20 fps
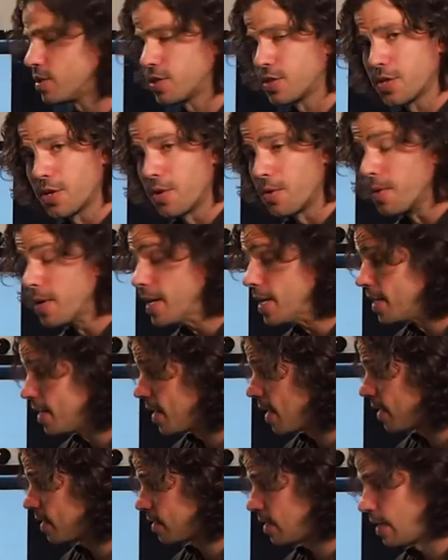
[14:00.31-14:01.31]
So
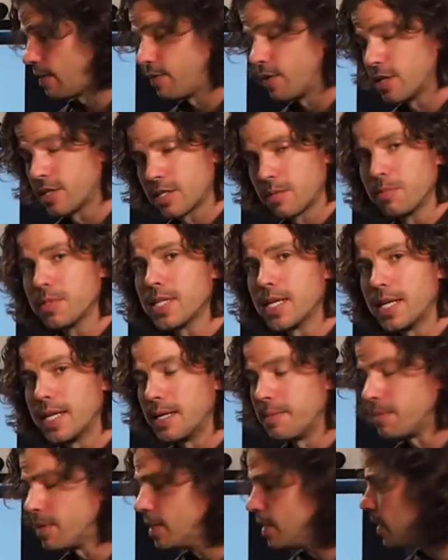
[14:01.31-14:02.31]
that saved us some
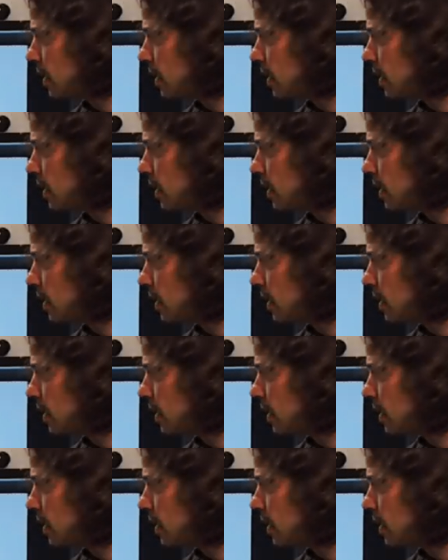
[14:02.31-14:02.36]
time.